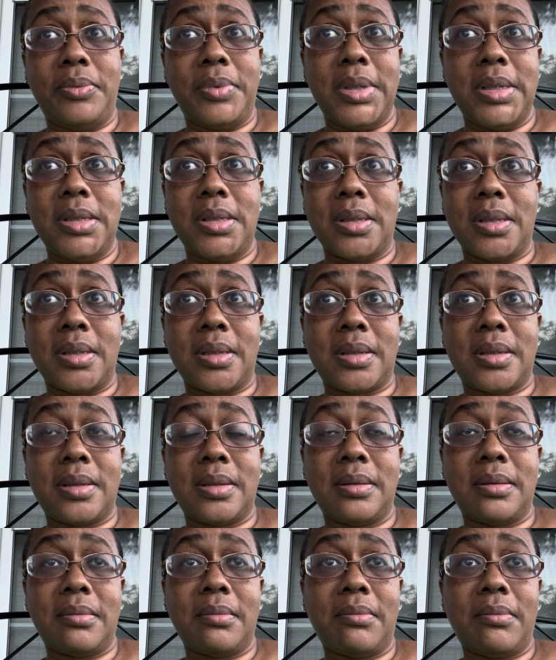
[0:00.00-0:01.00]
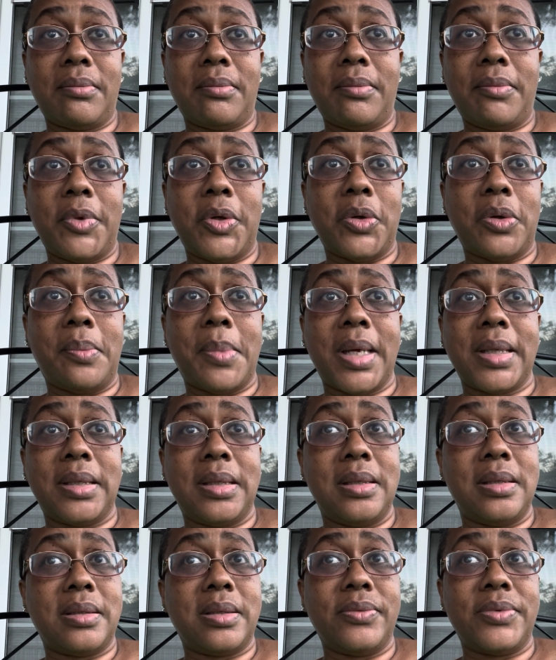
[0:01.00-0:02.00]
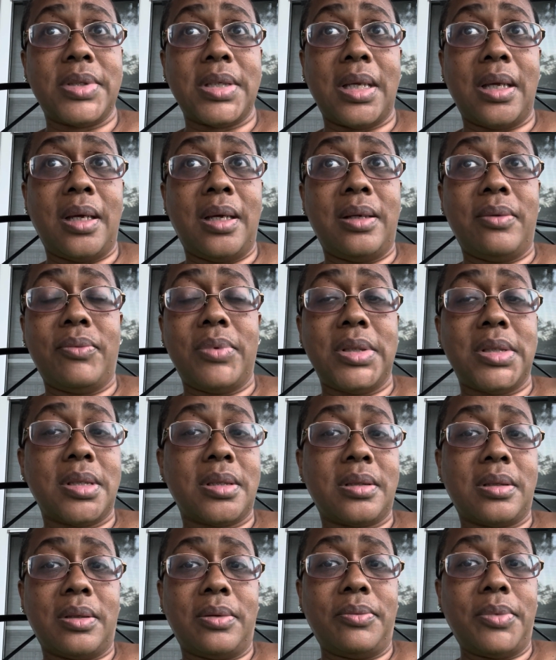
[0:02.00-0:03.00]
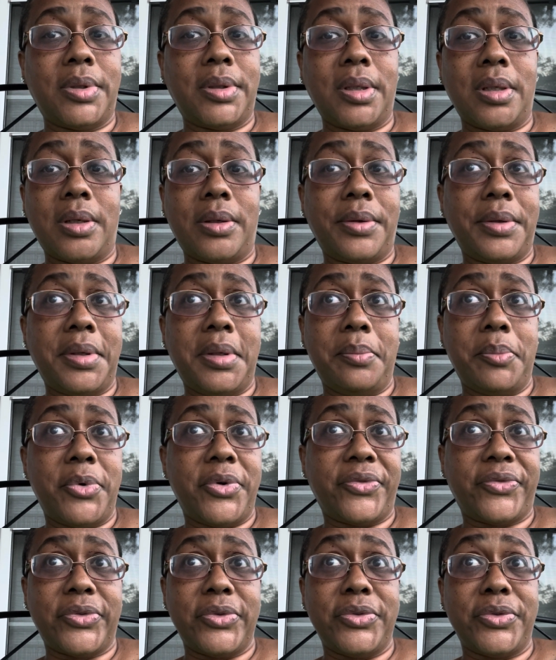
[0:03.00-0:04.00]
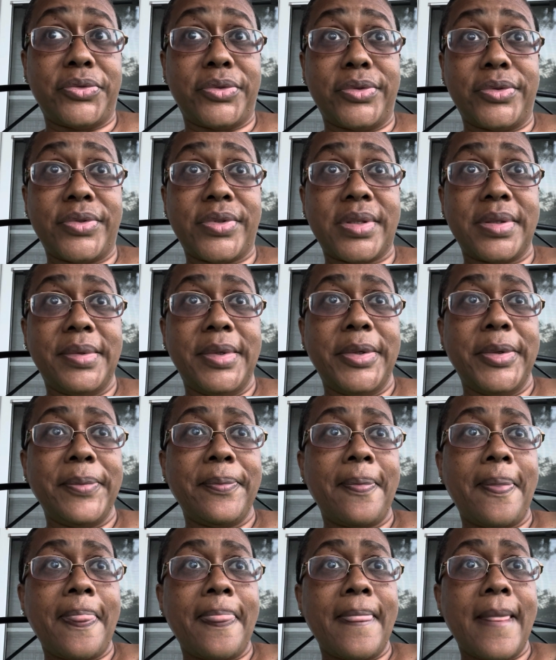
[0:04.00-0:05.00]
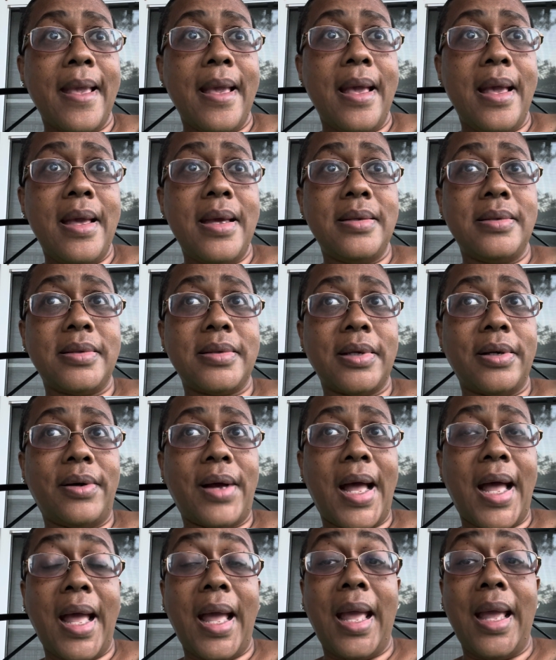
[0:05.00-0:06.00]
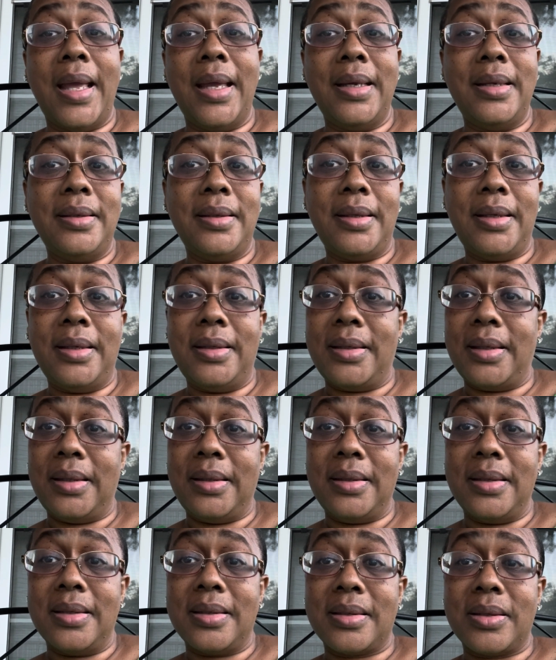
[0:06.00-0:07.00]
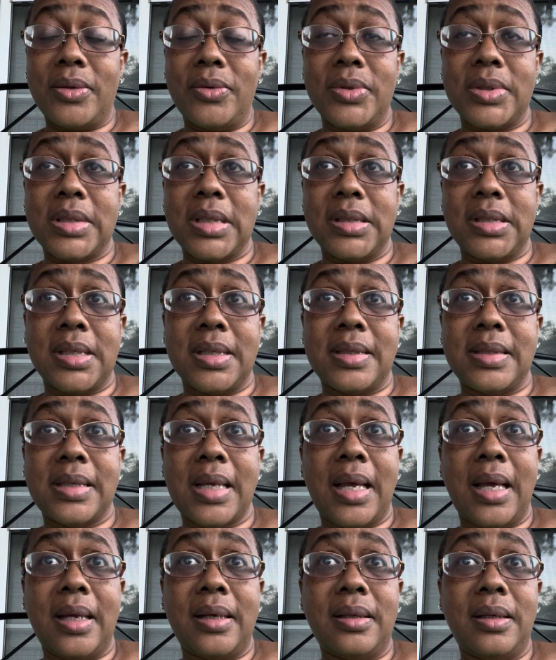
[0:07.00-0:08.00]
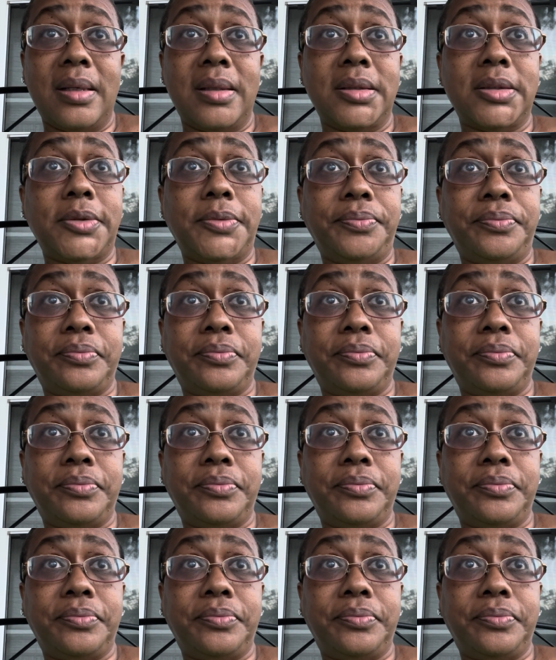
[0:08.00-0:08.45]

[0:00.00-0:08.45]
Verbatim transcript: We just, you know, my kids have said, we just don't want to go to any more funerals. And so I hate ending this on such a sad note.